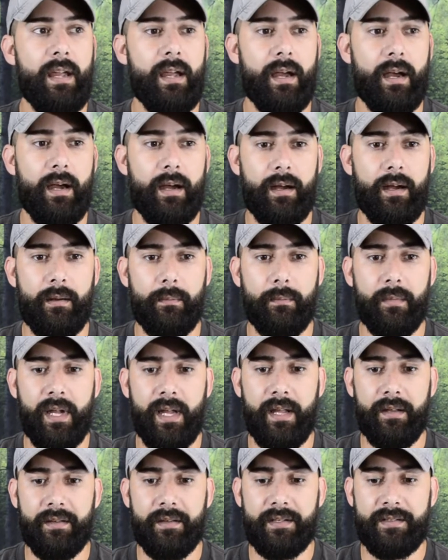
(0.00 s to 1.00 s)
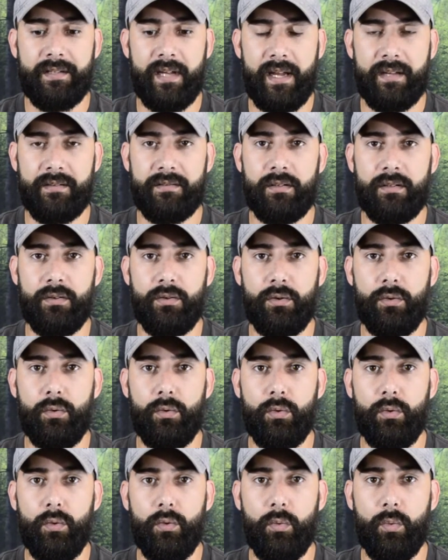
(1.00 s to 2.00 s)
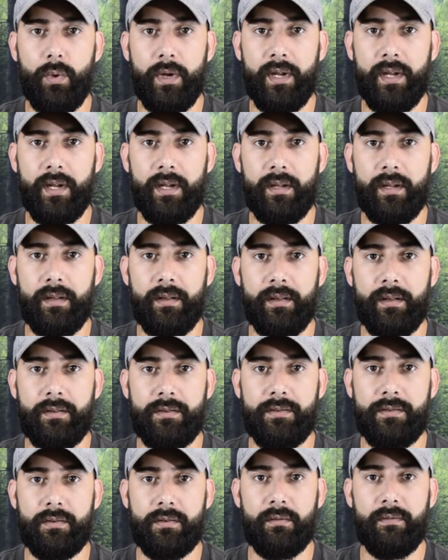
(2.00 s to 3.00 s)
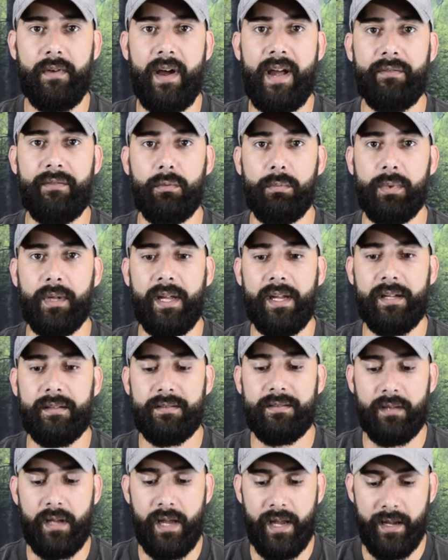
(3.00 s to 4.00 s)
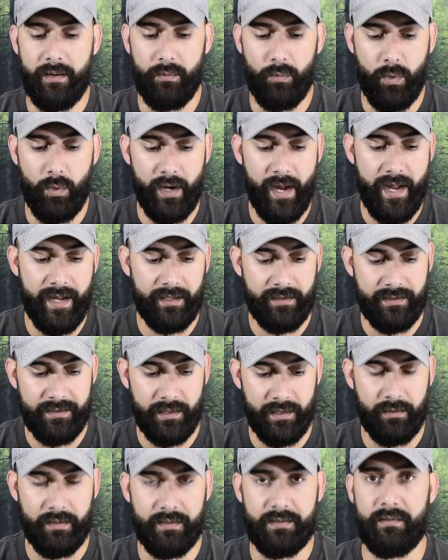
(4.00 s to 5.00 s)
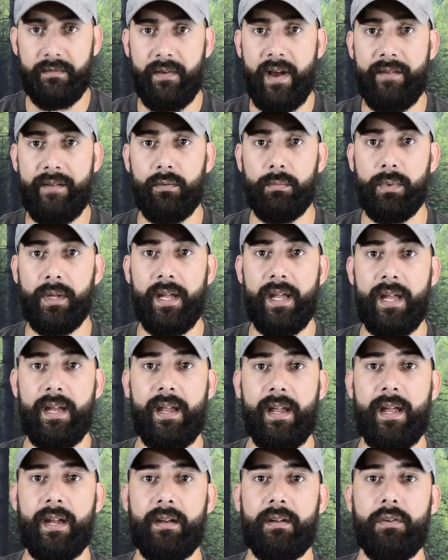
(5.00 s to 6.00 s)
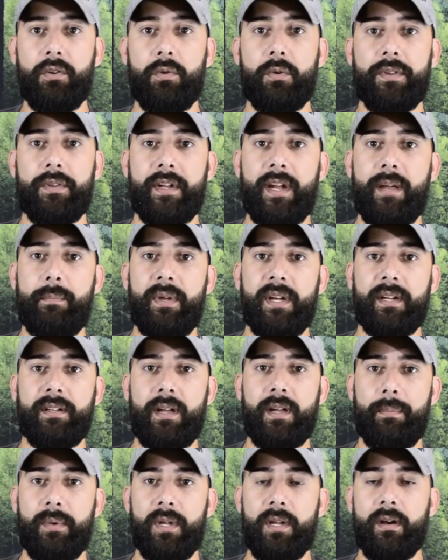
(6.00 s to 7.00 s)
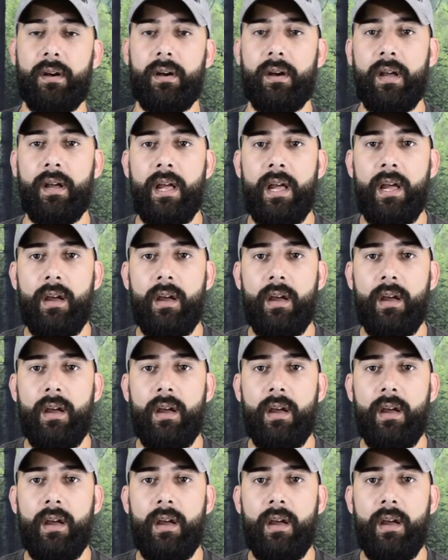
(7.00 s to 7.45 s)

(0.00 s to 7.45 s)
And this has to do with survival blades and what I consider a survival blade, and a new one that I picked up here,